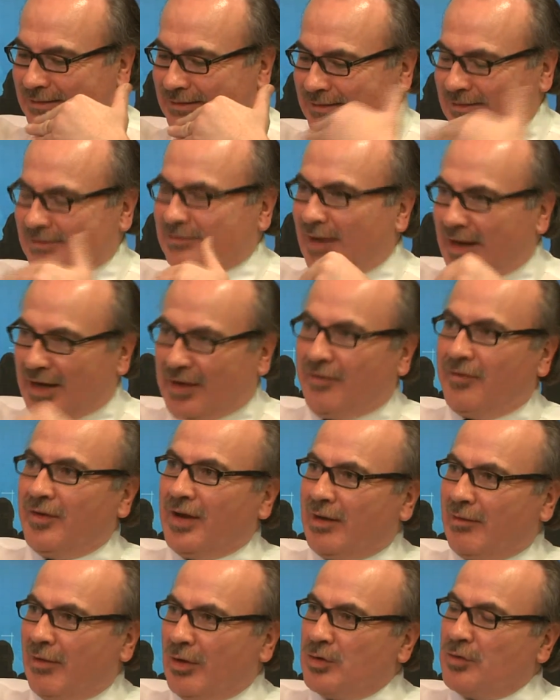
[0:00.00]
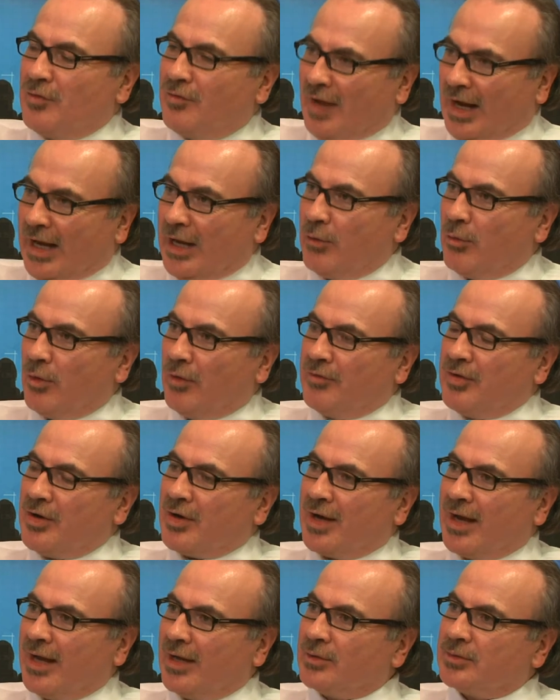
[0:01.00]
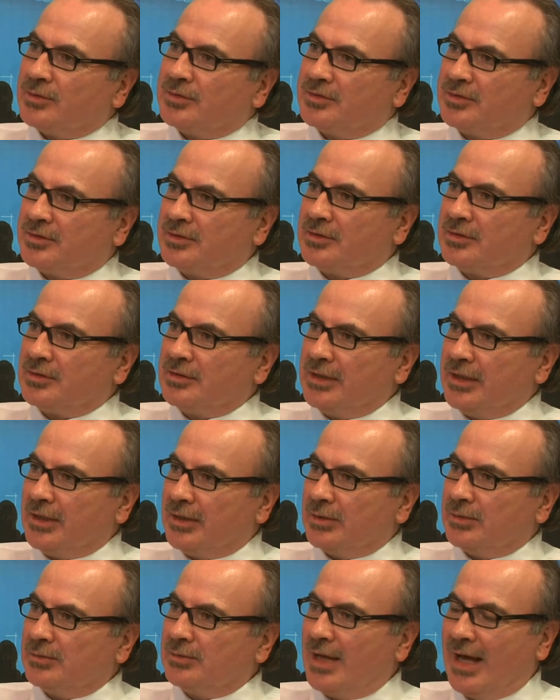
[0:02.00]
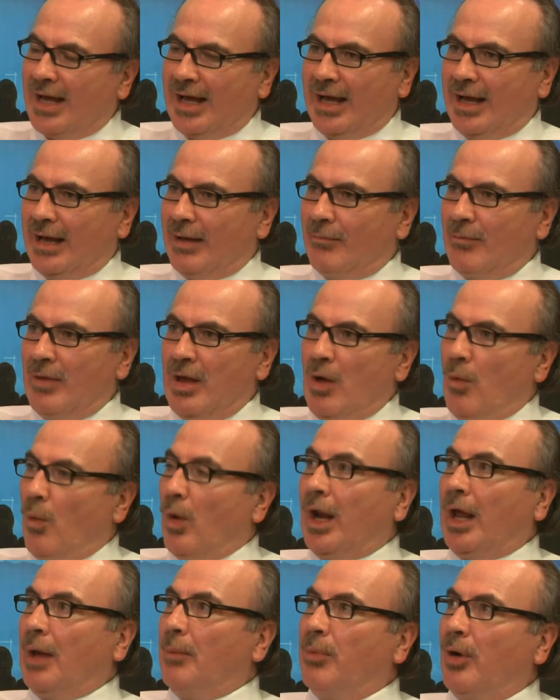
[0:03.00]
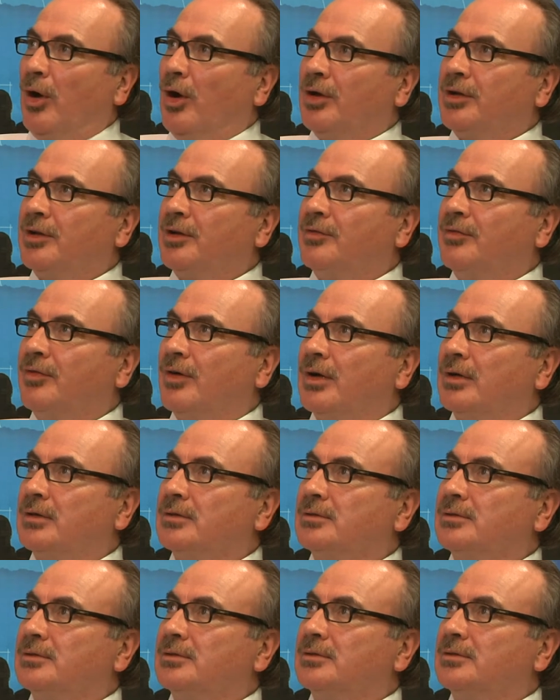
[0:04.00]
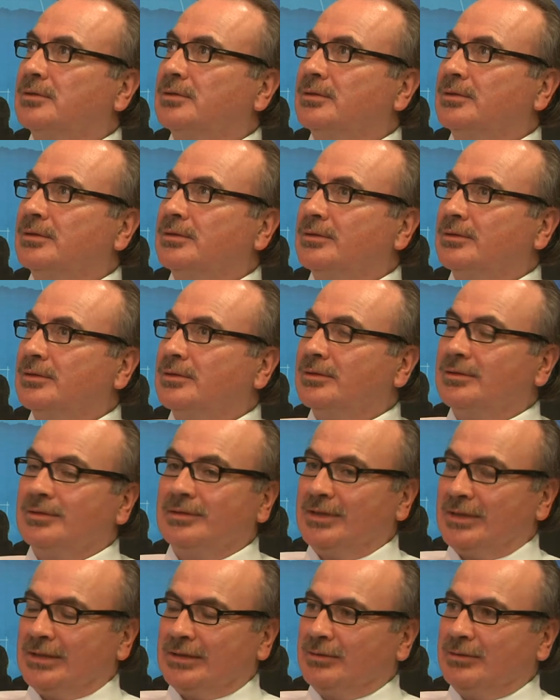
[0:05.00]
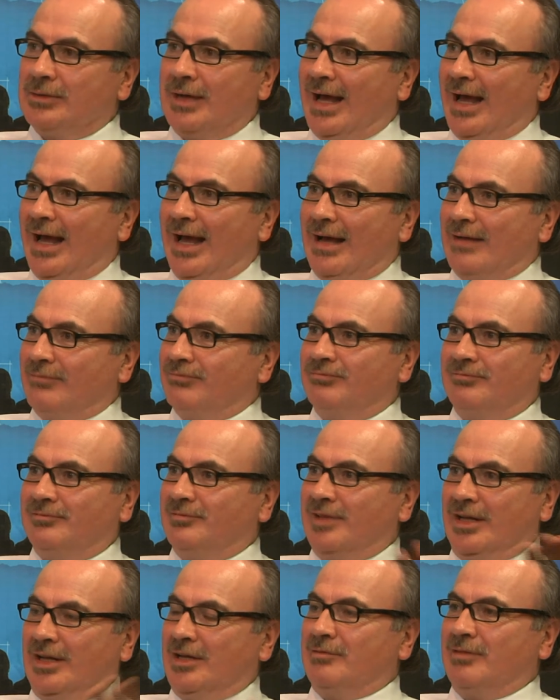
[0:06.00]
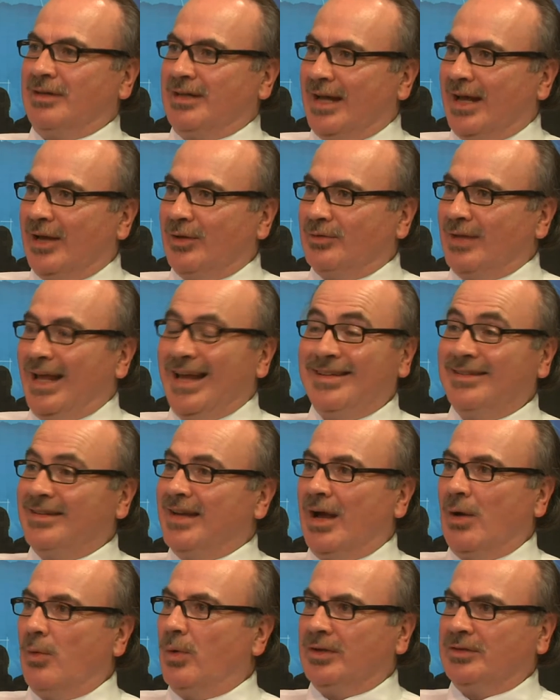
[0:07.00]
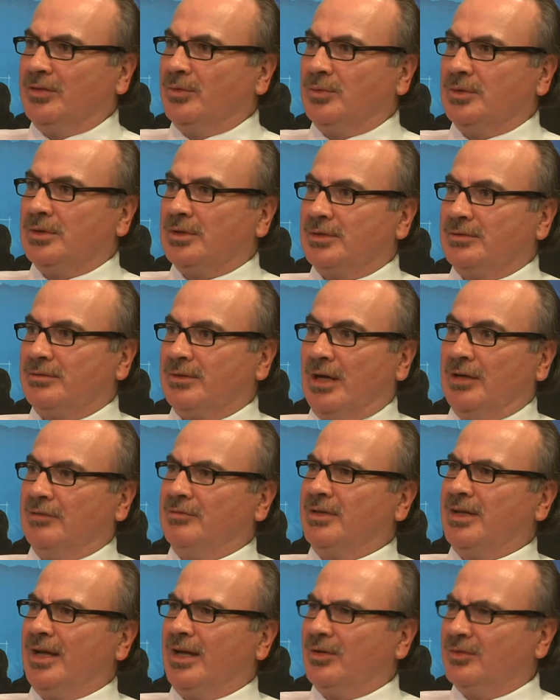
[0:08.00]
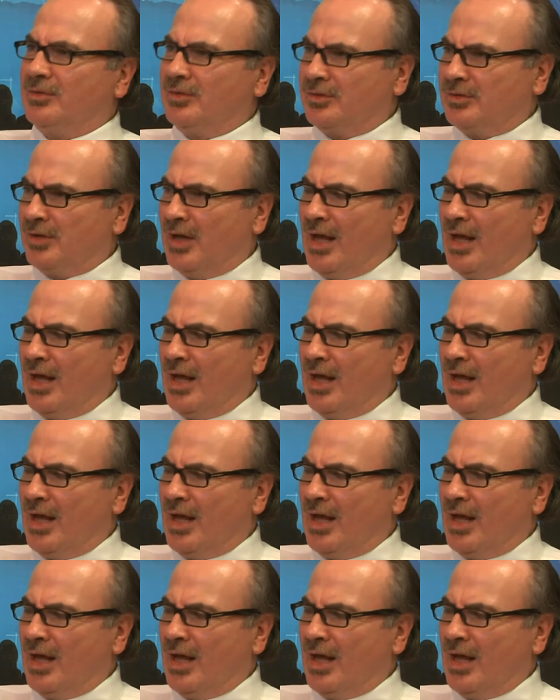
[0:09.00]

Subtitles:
trying to figure out the value of your house, well, I bought it for, 300,000. It's now, what's it worth? 100,000.